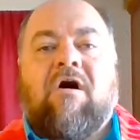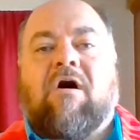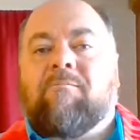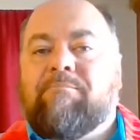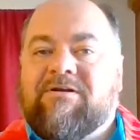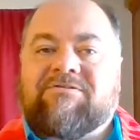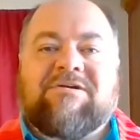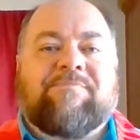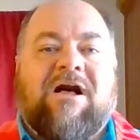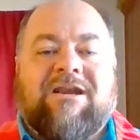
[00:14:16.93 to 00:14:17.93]
are built
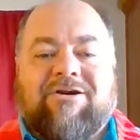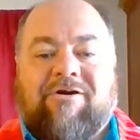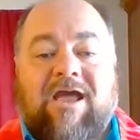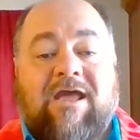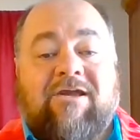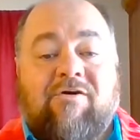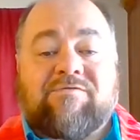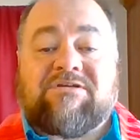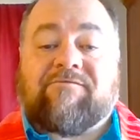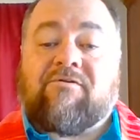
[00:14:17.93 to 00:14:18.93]
upon and are
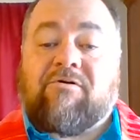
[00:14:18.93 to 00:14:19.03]
echoes of